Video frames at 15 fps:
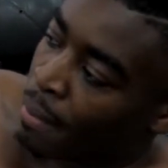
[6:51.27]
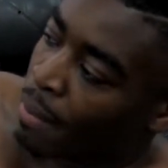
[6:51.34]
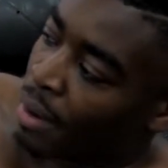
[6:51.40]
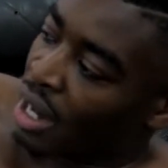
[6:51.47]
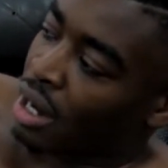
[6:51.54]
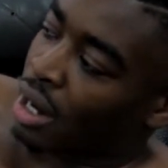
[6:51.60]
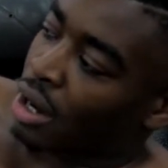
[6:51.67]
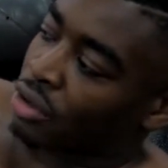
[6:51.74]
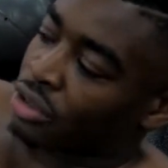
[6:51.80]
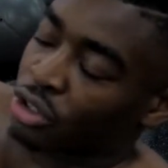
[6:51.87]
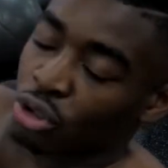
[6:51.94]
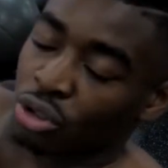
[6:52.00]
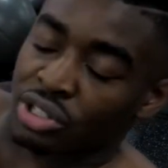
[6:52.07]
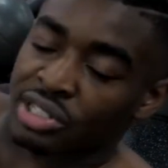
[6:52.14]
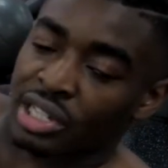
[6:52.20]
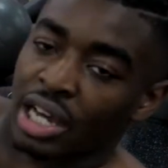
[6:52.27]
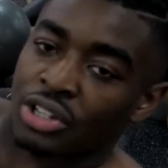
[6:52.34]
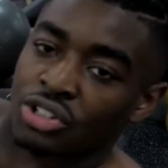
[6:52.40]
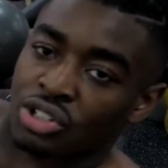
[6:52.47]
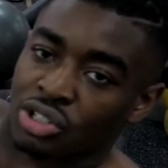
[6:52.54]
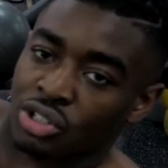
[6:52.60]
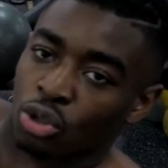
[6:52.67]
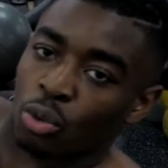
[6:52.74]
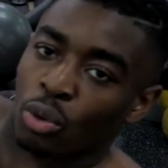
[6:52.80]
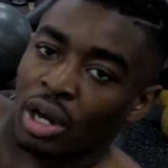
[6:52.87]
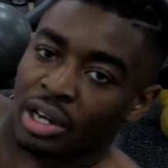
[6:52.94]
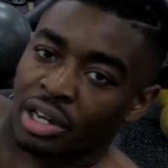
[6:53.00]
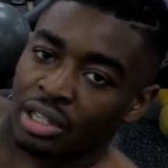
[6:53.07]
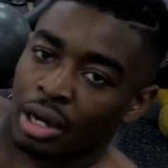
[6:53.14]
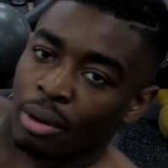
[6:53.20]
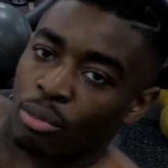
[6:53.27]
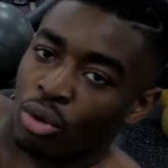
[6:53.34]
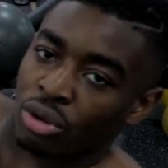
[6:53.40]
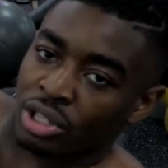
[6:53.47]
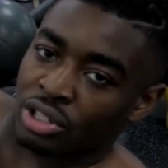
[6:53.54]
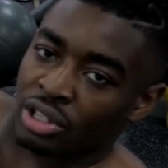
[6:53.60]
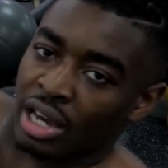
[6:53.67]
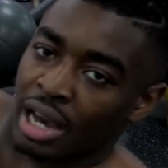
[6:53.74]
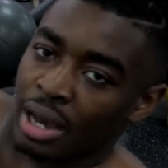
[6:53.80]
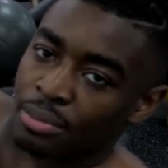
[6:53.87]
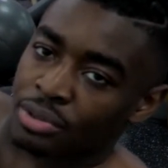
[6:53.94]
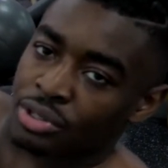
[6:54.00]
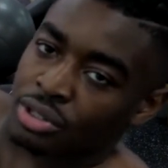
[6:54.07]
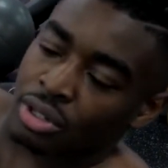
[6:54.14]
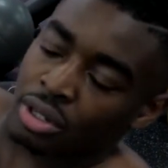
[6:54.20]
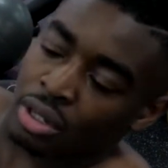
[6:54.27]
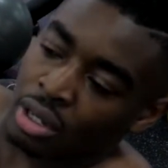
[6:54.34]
but on the good side, you're still working out more than your abs,